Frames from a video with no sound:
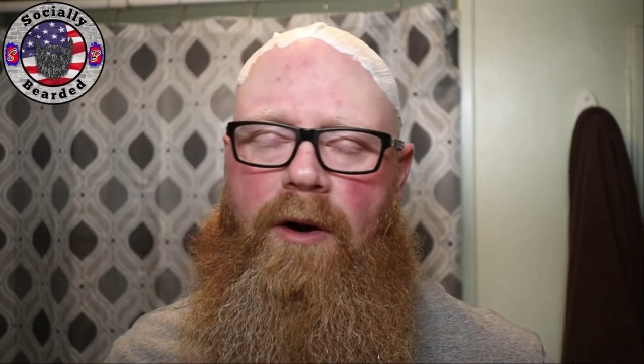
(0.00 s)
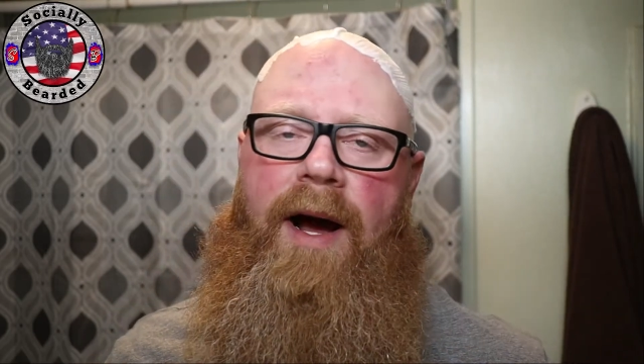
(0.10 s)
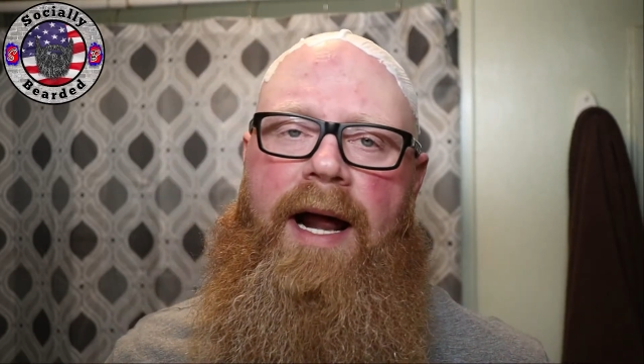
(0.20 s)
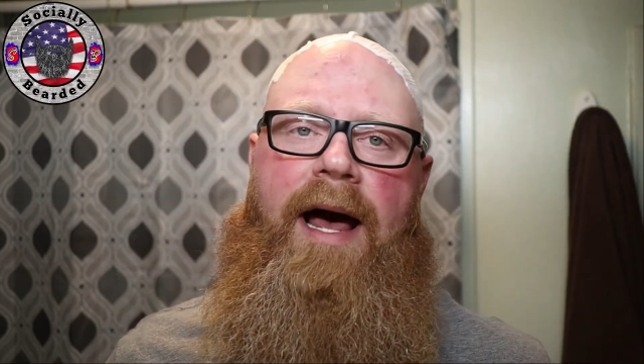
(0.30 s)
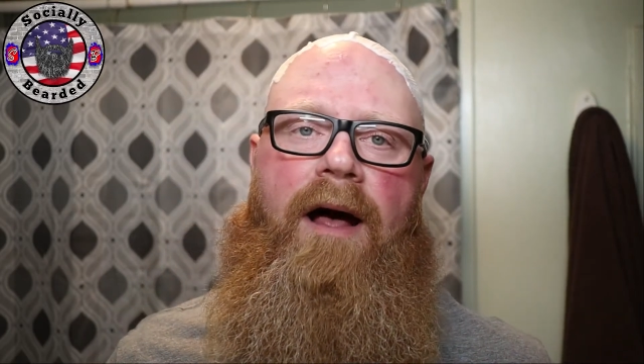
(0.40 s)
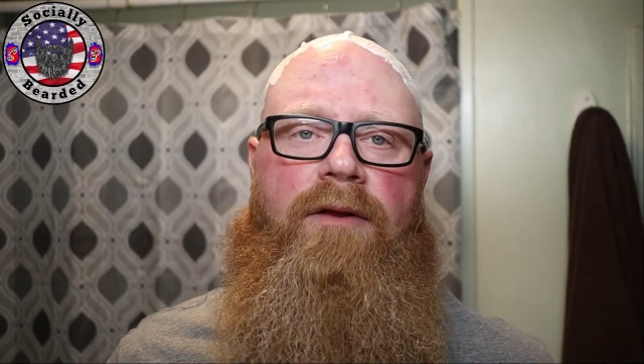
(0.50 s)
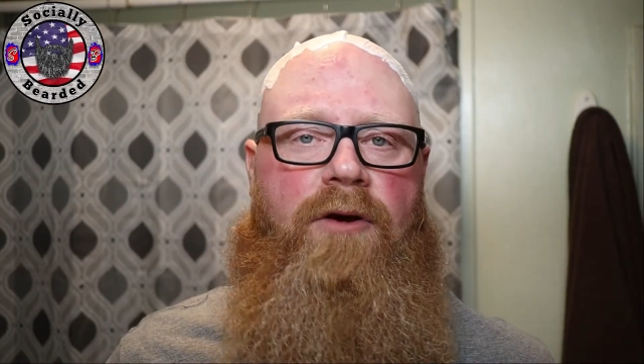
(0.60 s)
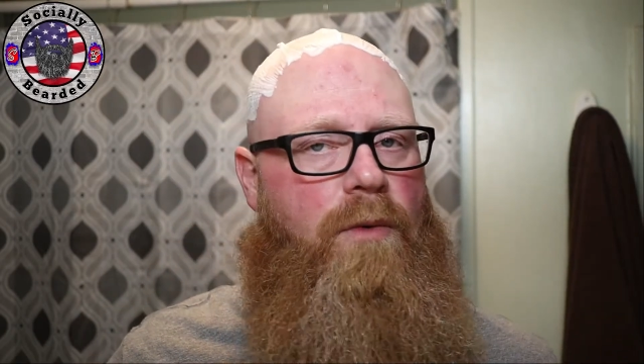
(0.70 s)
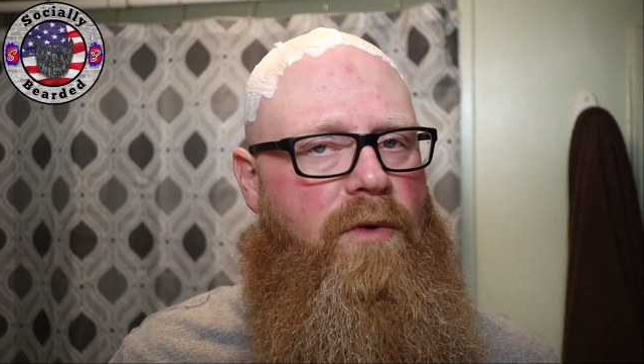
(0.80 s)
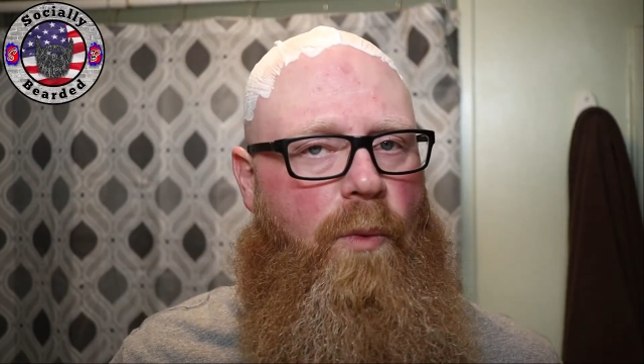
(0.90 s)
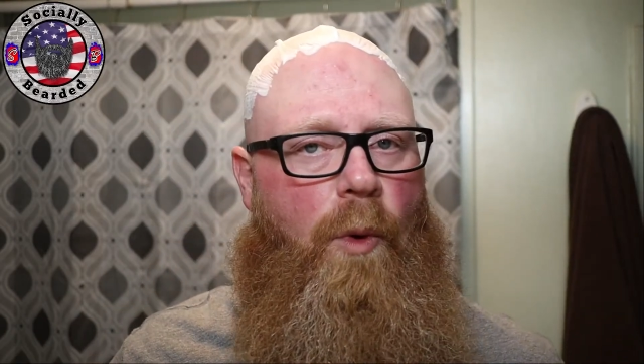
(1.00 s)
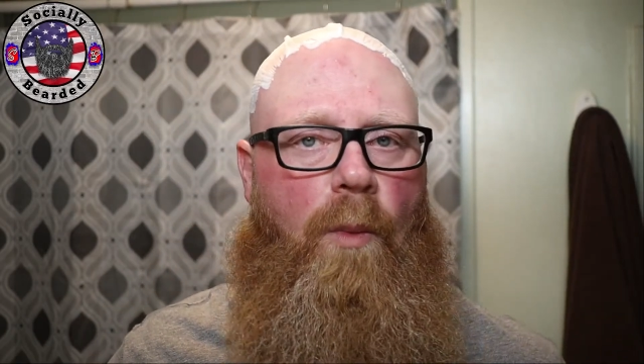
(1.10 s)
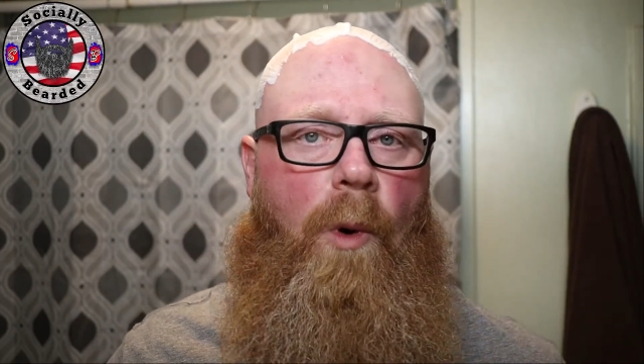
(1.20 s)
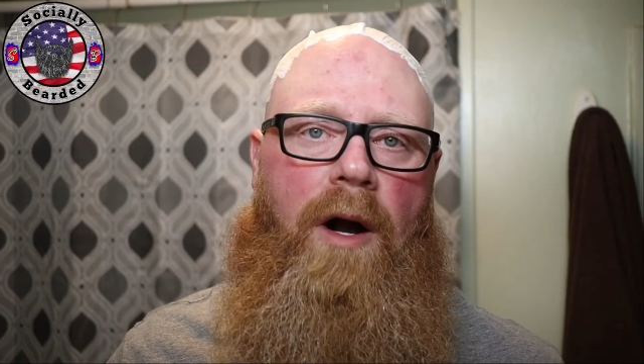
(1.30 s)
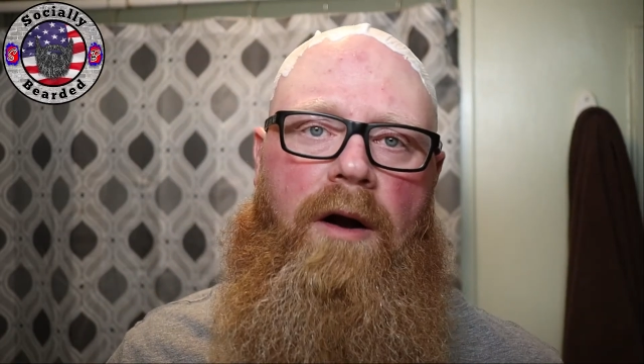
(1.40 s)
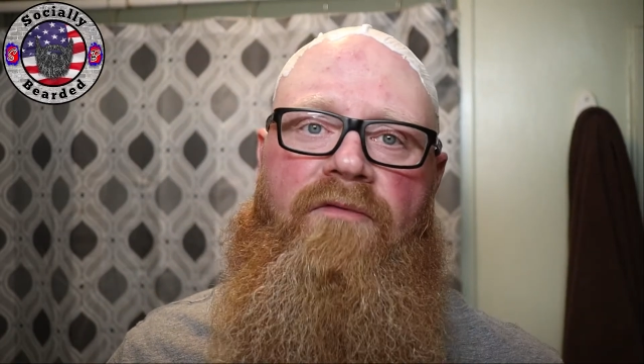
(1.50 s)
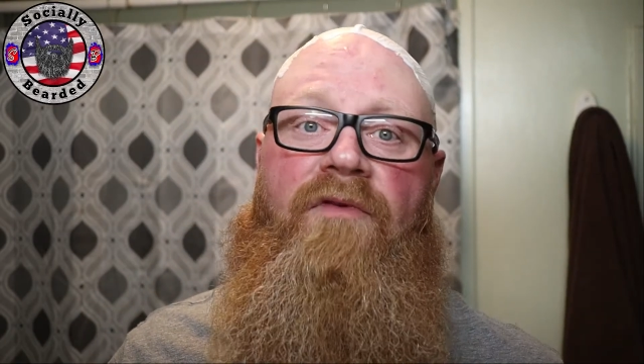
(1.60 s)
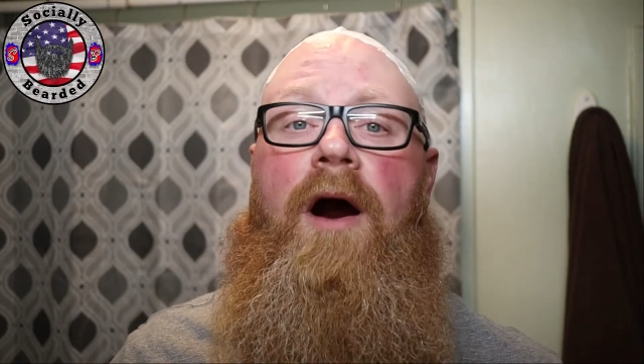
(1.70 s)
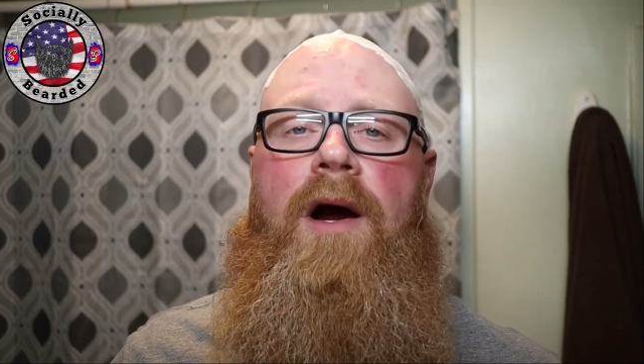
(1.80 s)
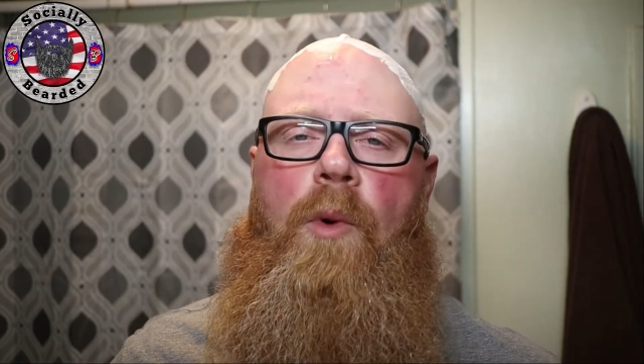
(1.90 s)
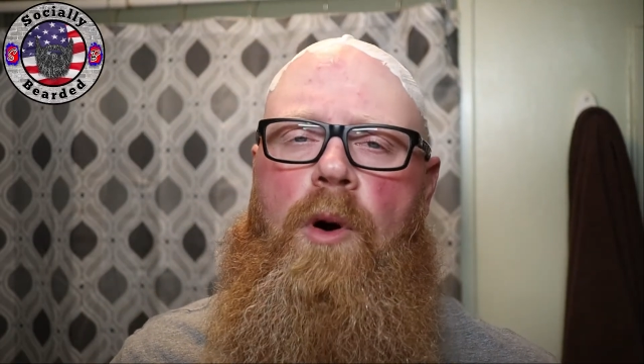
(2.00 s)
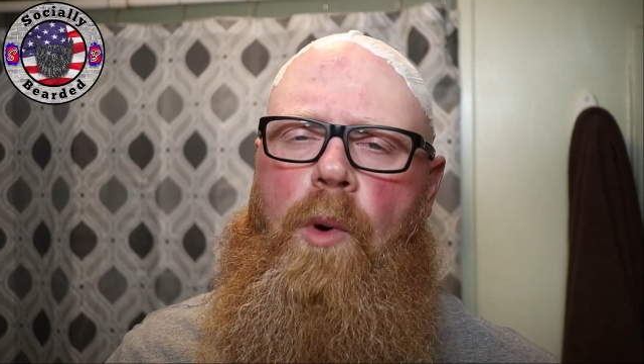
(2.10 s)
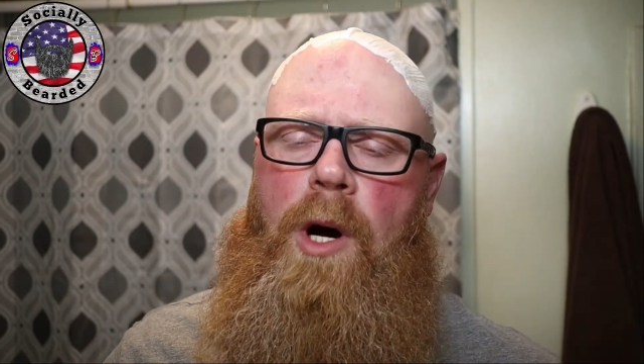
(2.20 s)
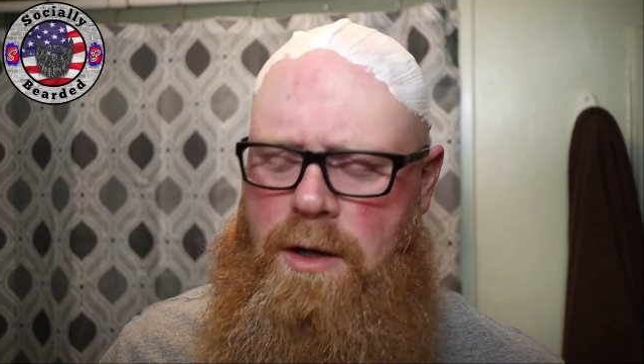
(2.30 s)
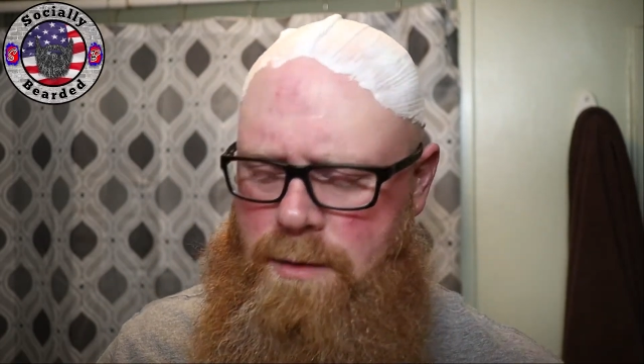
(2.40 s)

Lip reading: right out. Do it with warm water, very warm water,